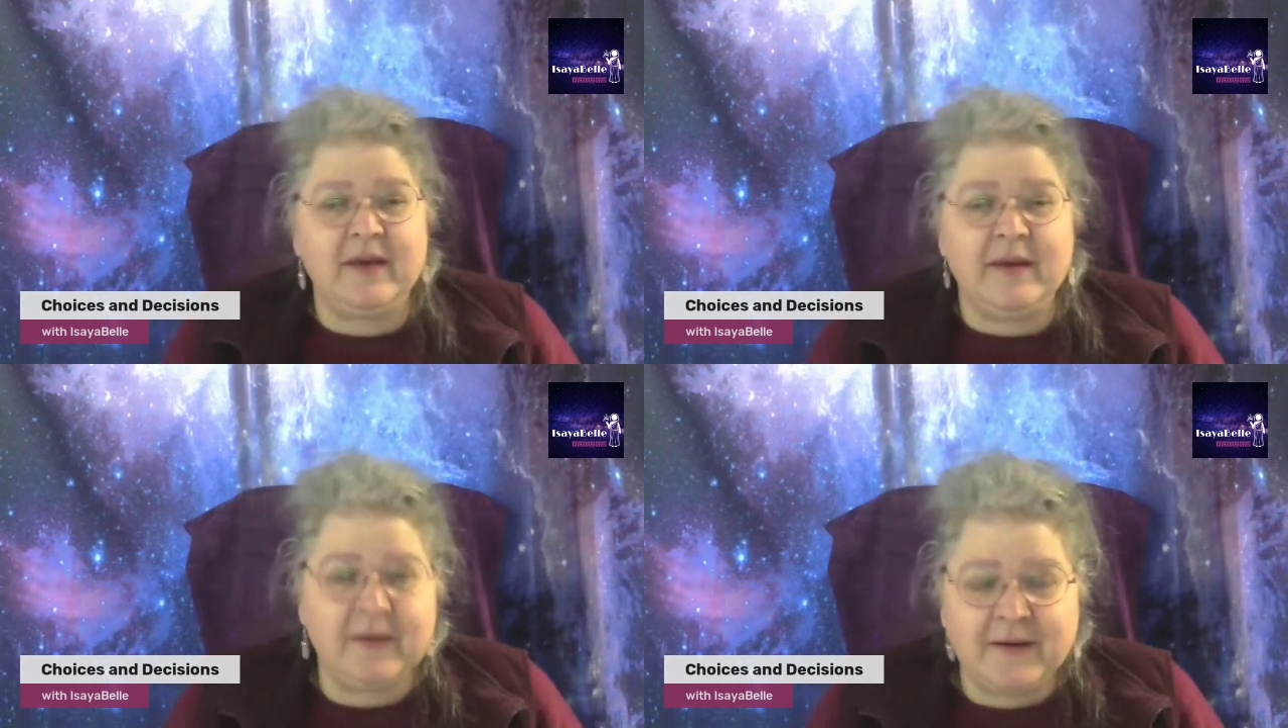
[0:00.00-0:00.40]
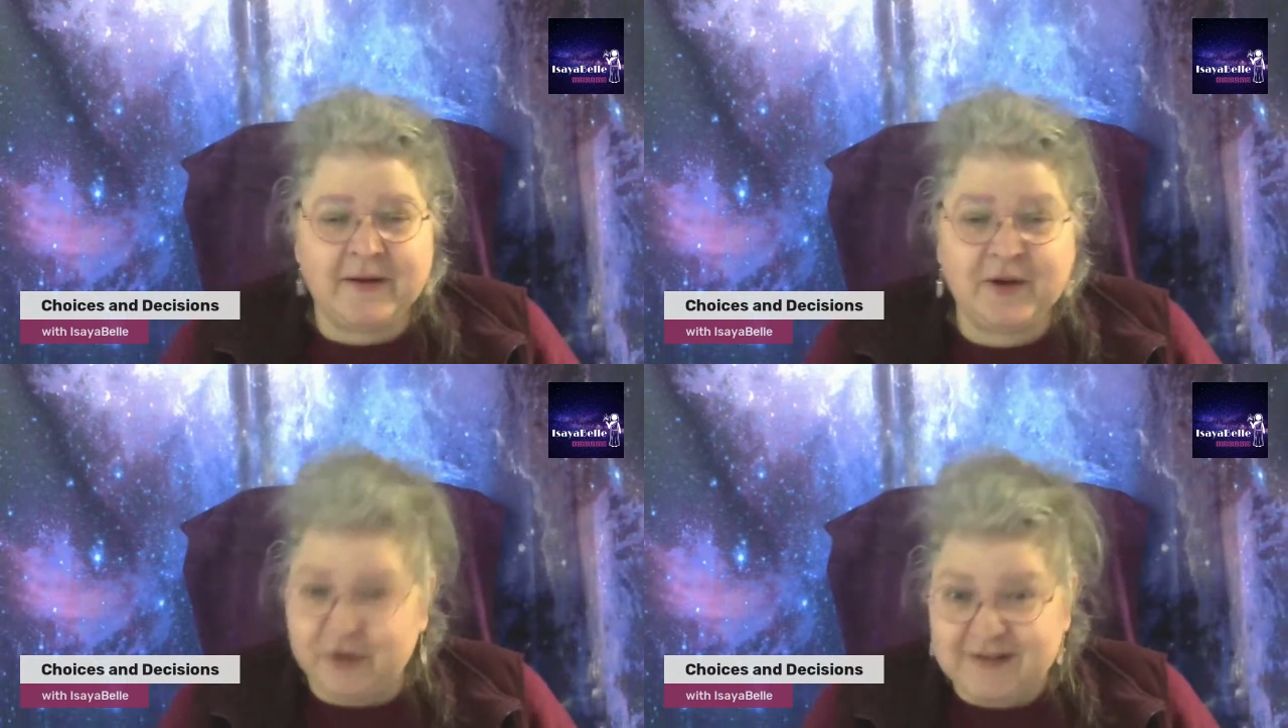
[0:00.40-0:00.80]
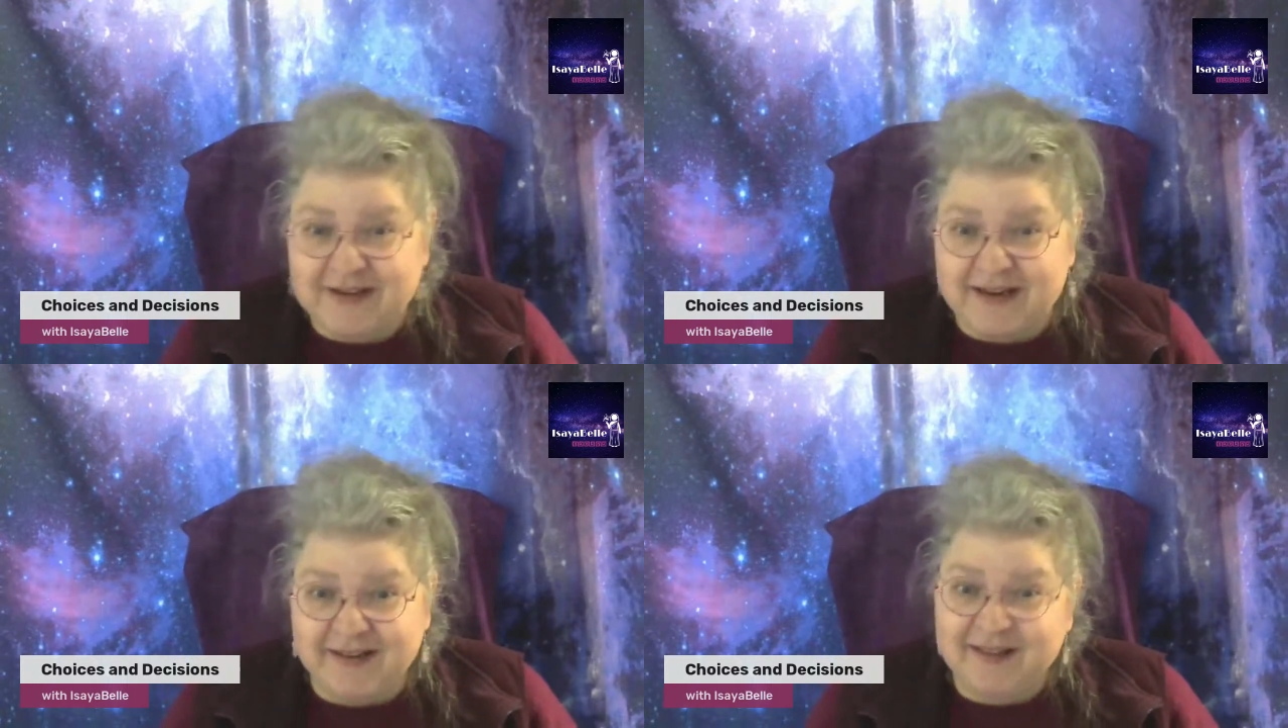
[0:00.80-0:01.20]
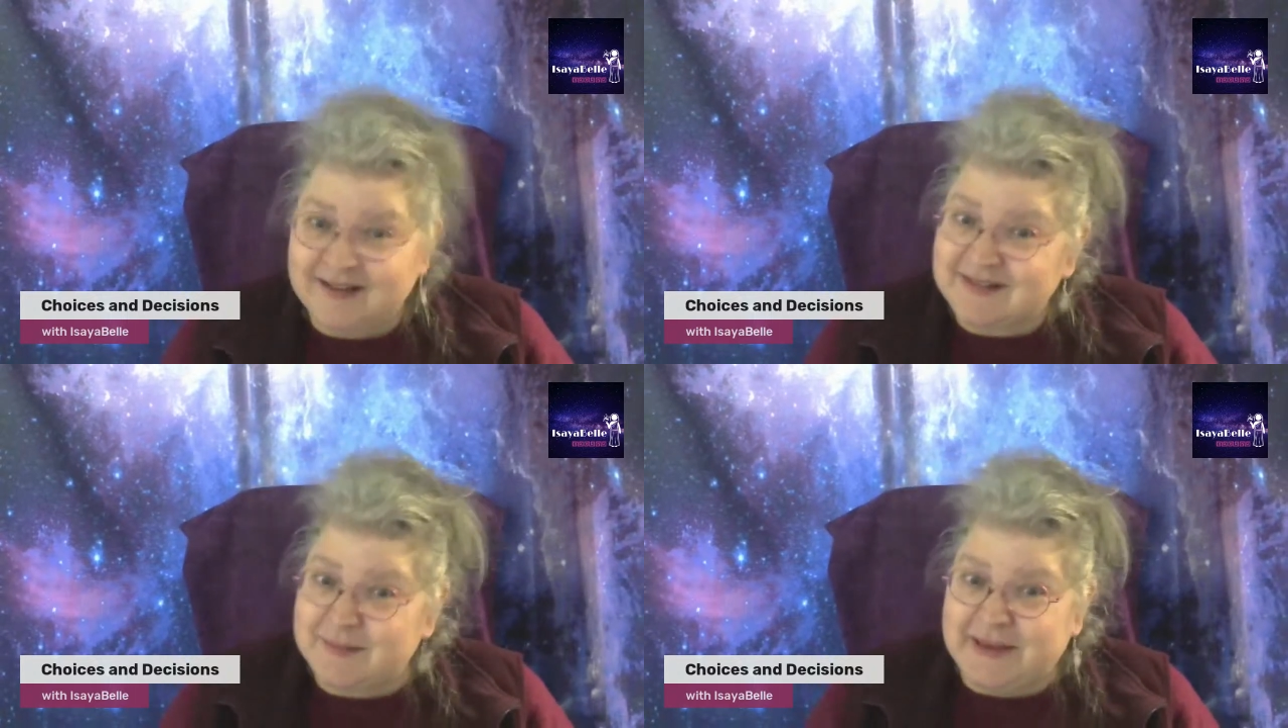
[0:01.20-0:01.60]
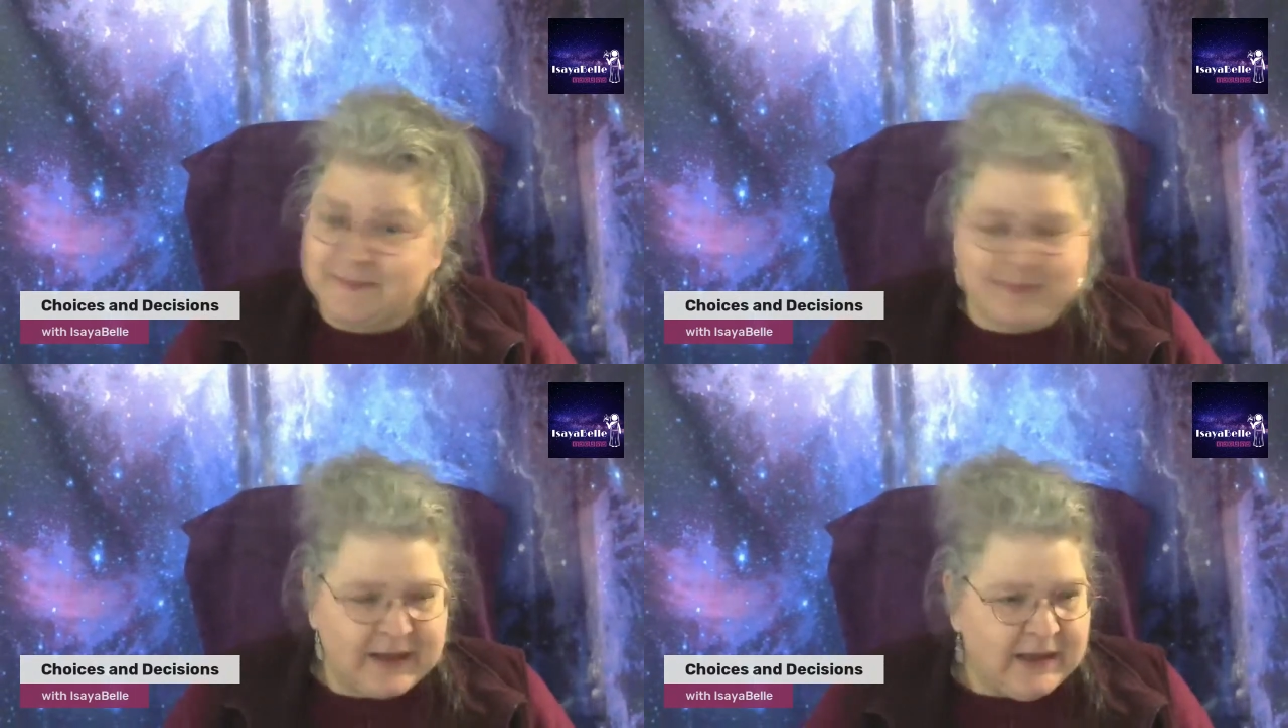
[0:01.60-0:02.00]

the goddess lady. That's me.